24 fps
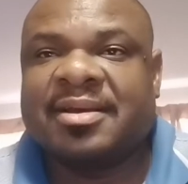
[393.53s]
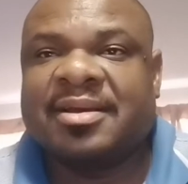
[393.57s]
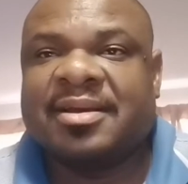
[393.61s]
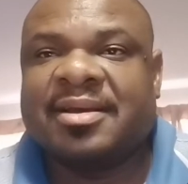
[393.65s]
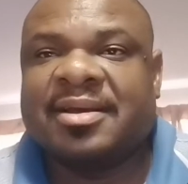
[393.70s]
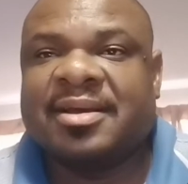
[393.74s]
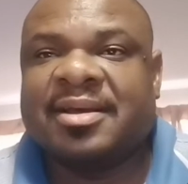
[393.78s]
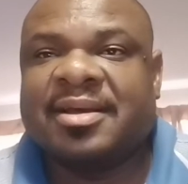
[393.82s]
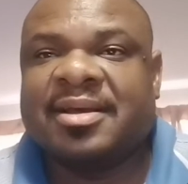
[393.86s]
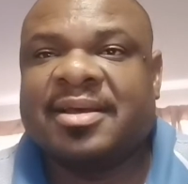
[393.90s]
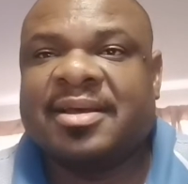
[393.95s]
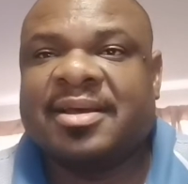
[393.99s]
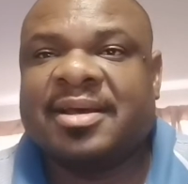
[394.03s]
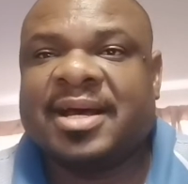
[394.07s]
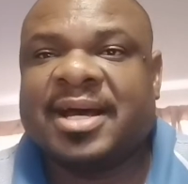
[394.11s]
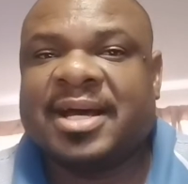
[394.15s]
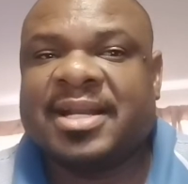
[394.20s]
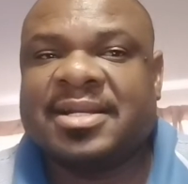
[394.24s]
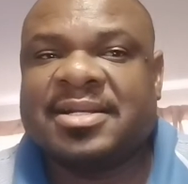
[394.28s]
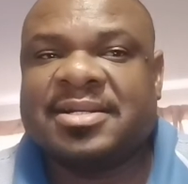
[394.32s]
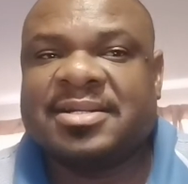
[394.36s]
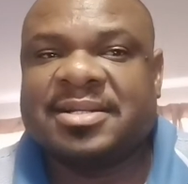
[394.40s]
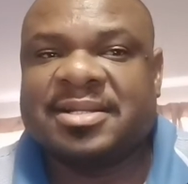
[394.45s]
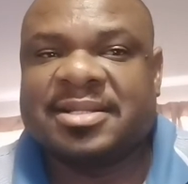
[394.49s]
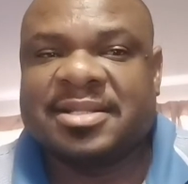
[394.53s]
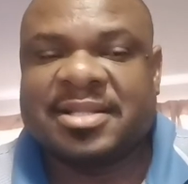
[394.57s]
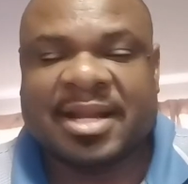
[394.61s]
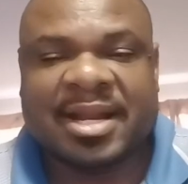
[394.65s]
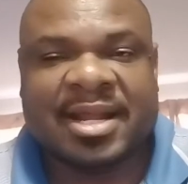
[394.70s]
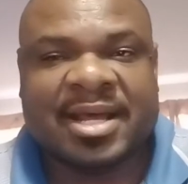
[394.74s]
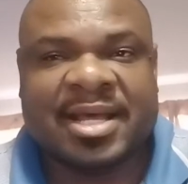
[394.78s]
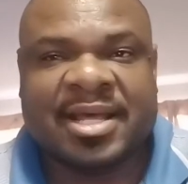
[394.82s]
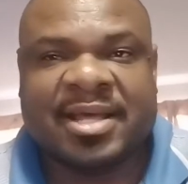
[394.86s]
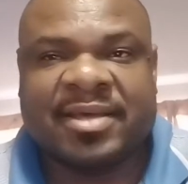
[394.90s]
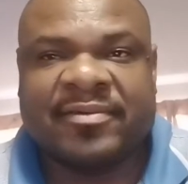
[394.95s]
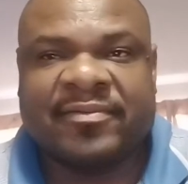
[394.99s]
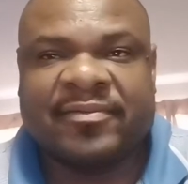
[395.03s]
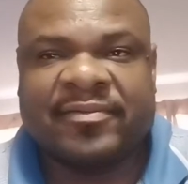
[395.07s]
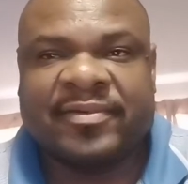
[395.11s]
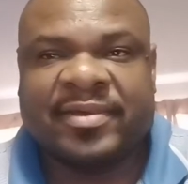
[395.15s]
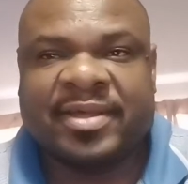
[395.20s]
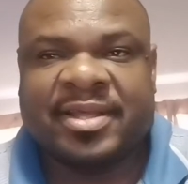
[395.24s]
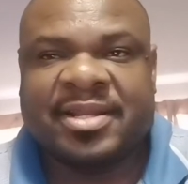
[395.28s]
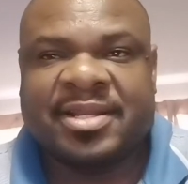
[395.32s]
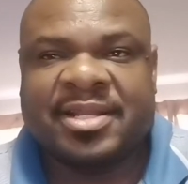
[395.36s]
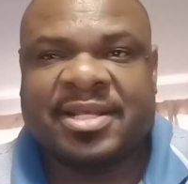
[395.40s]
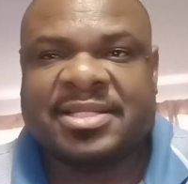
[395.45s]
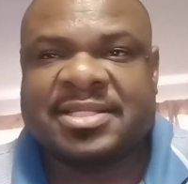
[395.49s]
hard drive
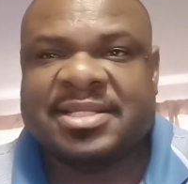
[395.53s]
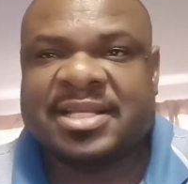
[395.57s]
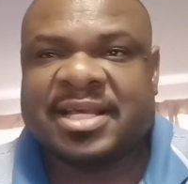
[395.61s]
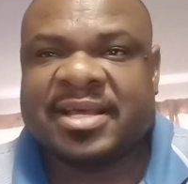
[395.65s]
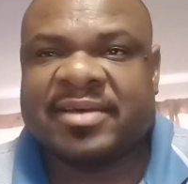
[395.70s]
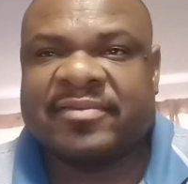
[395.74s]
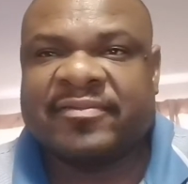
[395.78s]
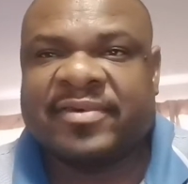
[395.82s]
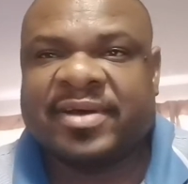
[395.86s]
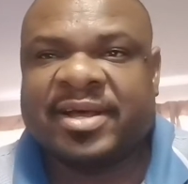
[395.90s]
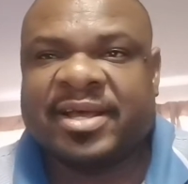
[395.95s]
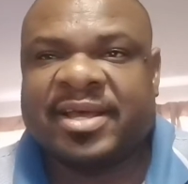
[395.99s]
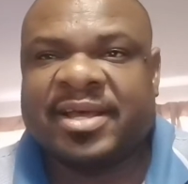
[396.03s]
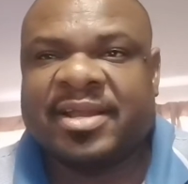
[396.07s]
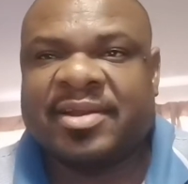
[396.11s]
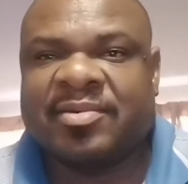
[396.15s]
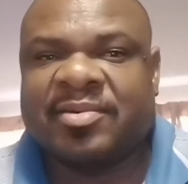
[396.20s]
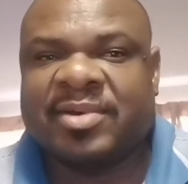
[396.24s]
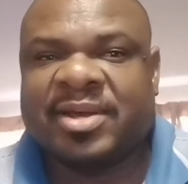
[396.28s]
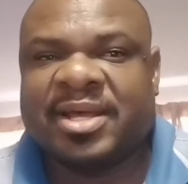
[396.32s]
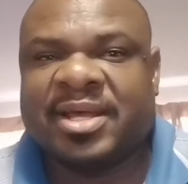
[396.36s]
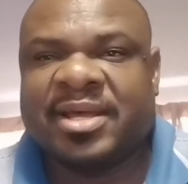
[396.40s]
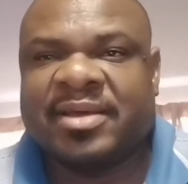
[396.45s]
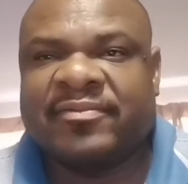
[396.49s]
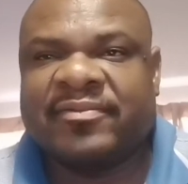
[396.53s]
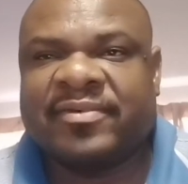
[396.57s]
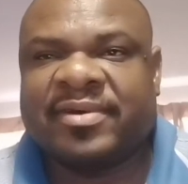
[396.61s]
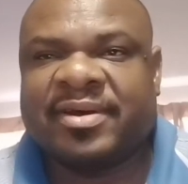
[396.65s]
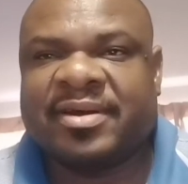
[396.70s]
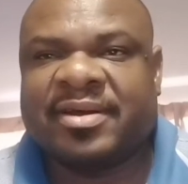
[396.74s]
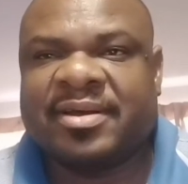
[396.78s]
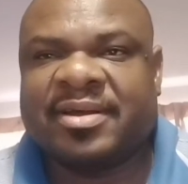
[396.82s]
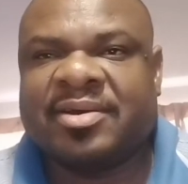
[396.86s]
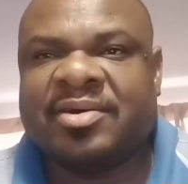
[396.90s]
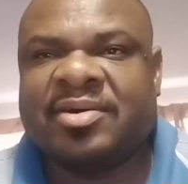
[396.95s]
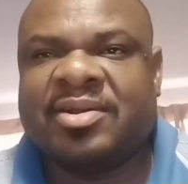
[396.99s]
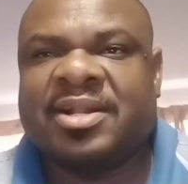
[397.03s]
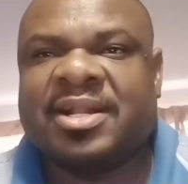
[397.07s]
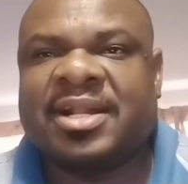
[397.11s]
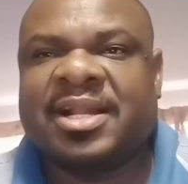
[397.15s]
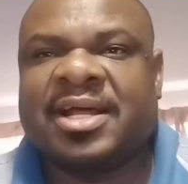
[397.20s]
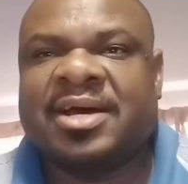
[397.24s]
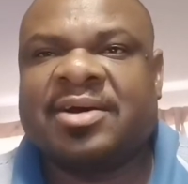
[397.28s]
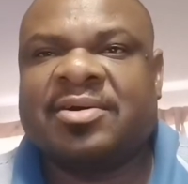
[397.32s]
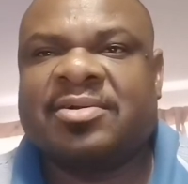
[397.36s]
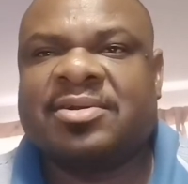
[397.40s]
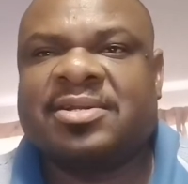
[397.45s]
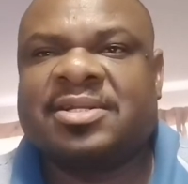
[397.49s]
in the server and wherever on
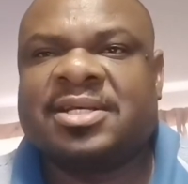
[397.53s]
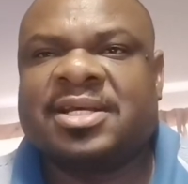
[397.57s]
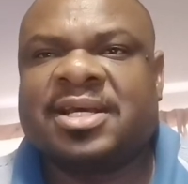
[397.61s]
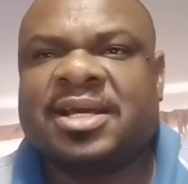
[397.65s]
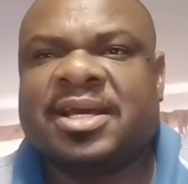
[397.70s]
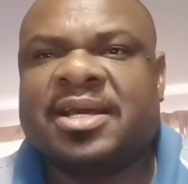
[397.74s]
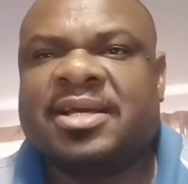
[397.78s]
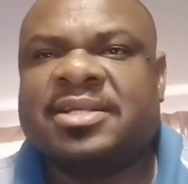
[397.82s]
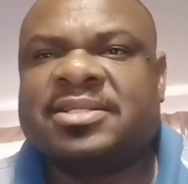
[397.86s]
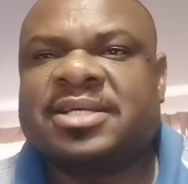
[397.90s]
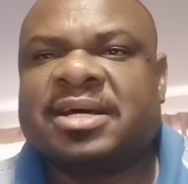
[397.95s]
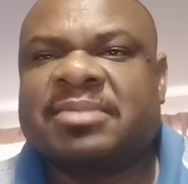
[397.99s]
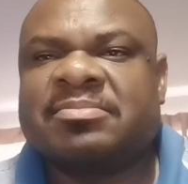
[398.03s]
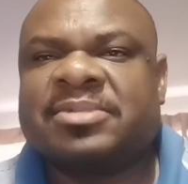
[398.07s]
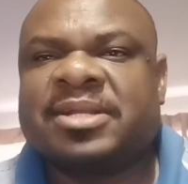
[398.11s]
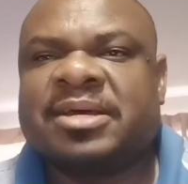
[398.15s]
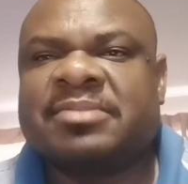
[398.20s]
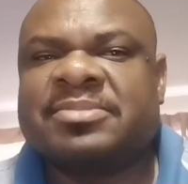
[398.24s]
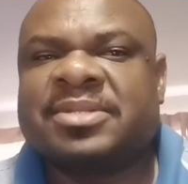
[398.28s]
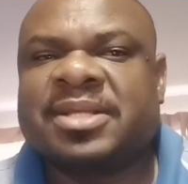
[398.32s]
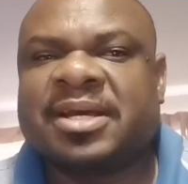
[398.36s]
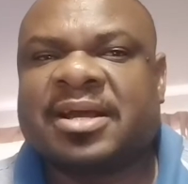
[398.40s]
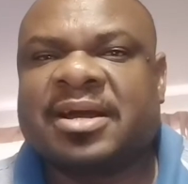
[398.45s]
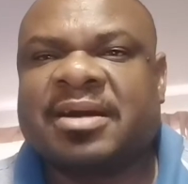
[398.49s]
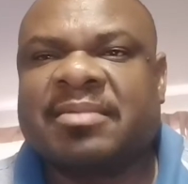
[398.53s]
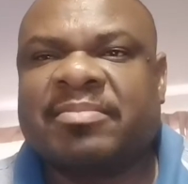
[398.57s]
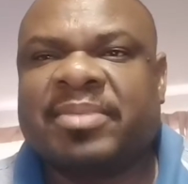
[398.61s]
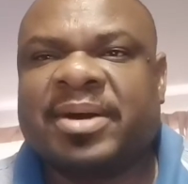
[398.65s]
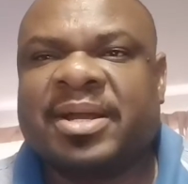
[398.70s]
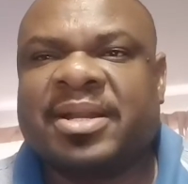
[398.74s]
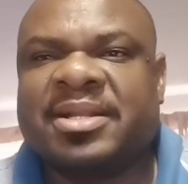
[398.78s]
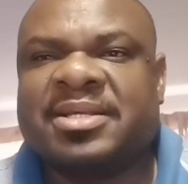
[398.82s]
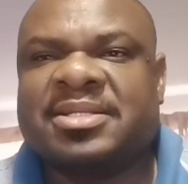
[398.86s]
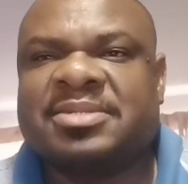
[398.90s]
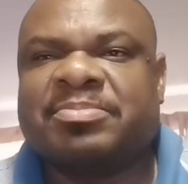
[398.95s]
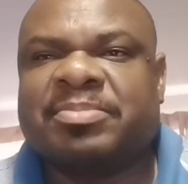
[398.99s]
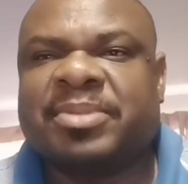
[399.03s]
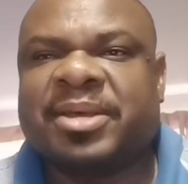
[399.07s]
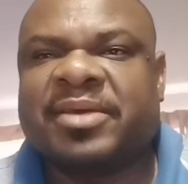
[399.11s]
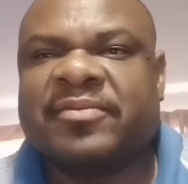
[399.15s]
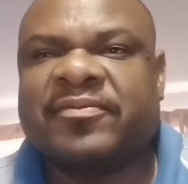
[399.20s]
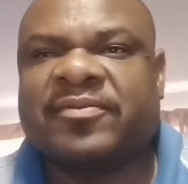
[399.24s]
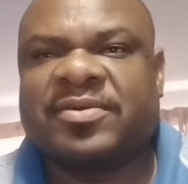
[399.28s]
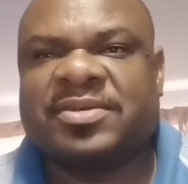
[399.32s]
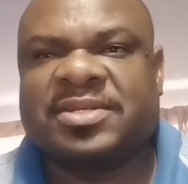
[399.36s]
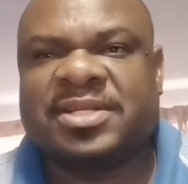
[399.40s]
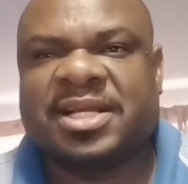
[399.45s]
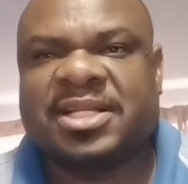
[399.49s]
cloud, and sometimes the companies pay
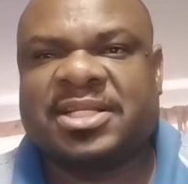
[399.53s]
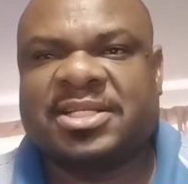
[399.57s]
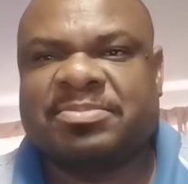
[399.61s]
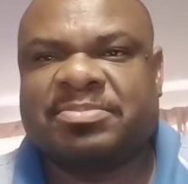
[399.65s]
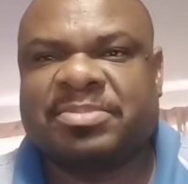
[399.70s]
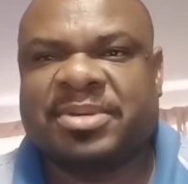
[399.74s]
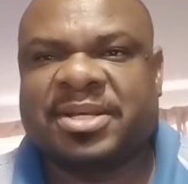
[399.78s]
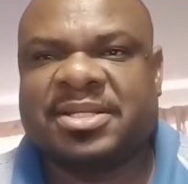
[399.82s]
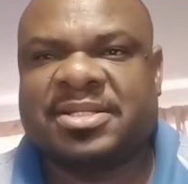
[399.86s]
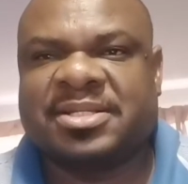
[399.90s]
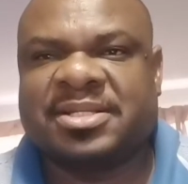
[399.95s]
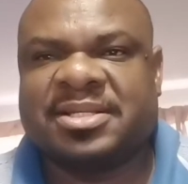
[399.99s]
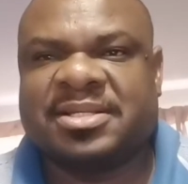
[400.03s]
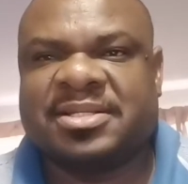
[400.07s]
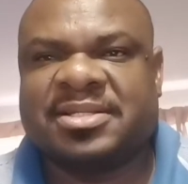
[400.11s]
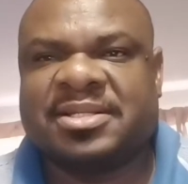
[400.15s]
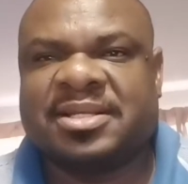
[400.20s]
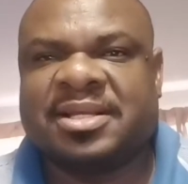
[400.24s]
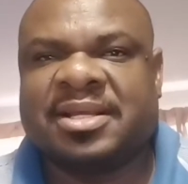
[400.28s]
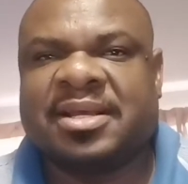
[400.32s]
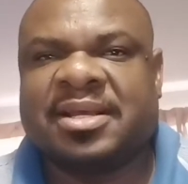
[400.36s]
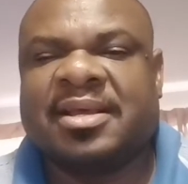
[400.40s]
for such spaces.